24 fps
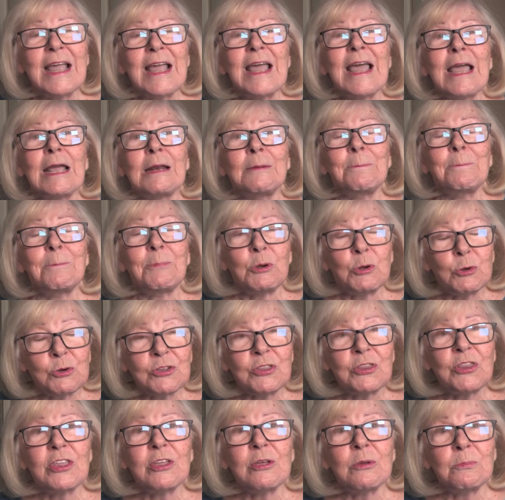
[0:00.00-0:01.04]
and
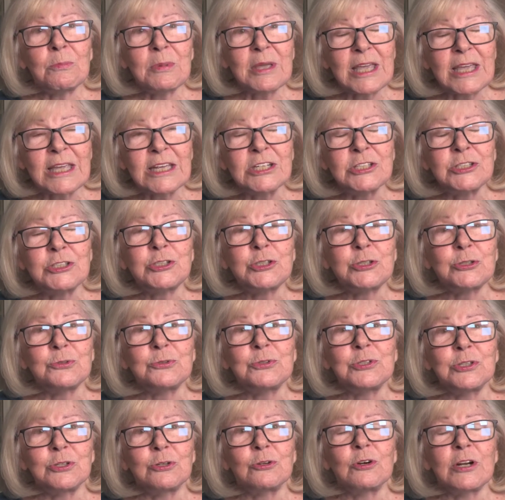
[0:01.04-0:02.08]
put them into
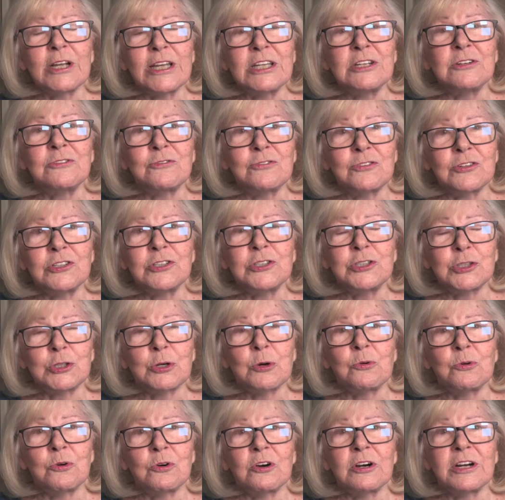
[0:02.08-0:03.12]
your
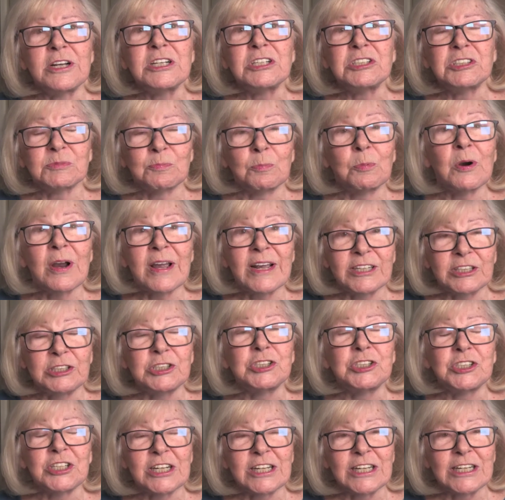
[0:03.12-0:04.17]
inventory
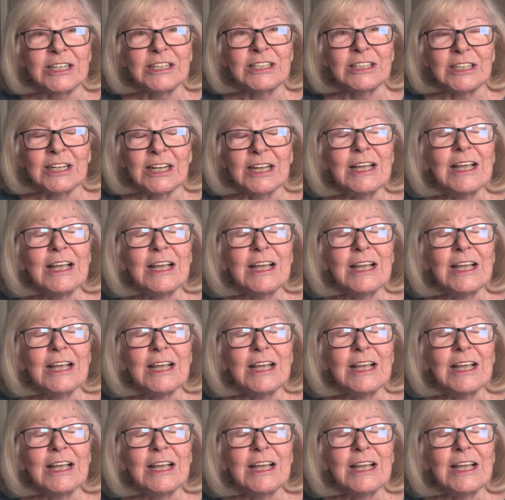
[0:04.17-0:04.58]
spreadsheet.